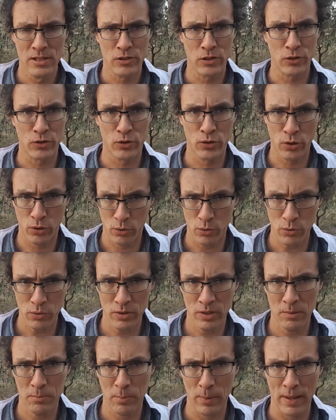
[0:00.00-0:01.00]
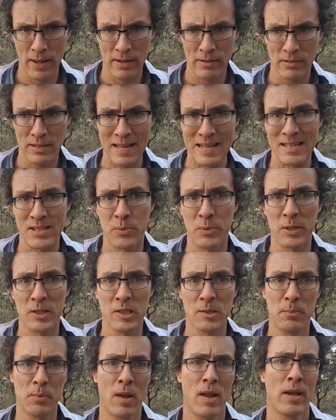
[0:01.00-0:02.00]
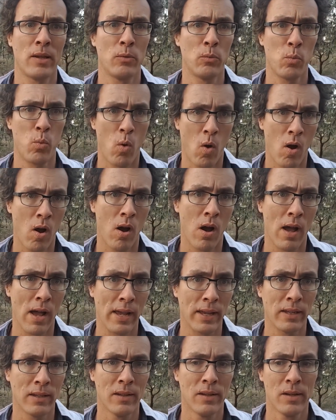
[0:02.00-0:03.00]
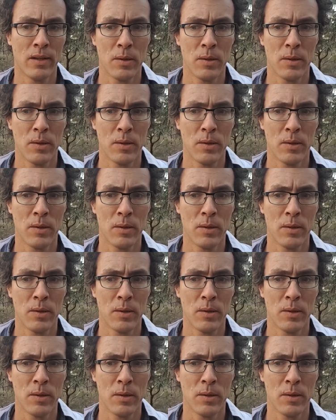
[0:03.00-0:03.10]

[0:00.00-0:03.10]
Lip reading: To talk about and to explain why